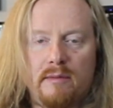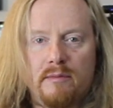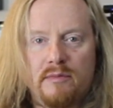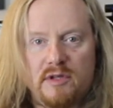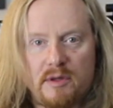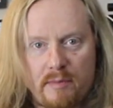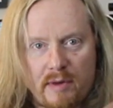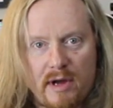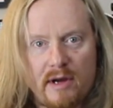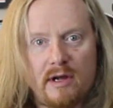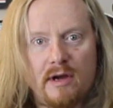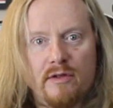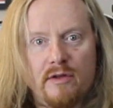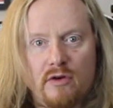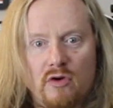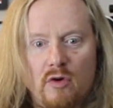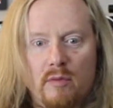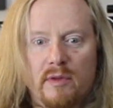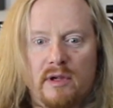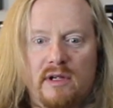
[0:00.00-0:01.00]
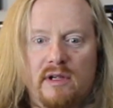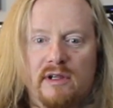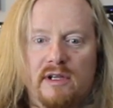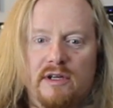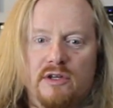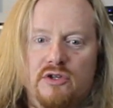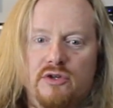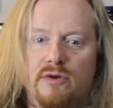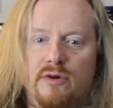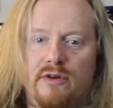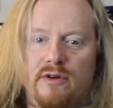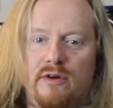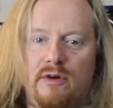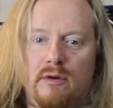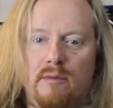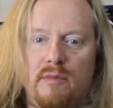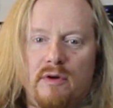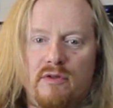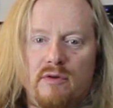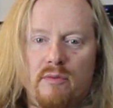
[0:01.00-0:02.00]
depending on the nomenclature in your
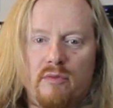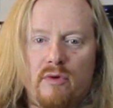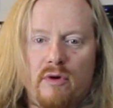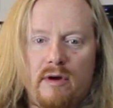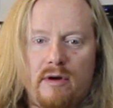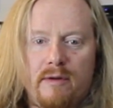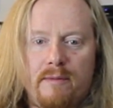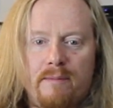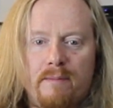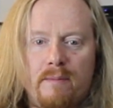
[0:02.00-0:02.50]
motherboard.